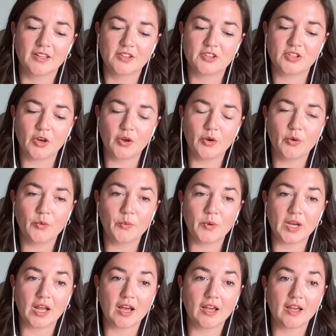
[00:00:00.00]
So
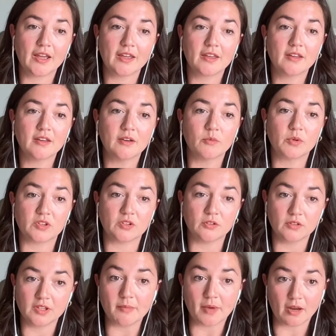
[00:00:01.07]
when I was
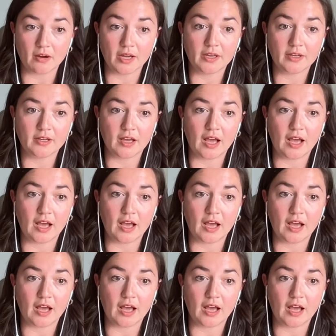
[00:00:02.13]
newly married,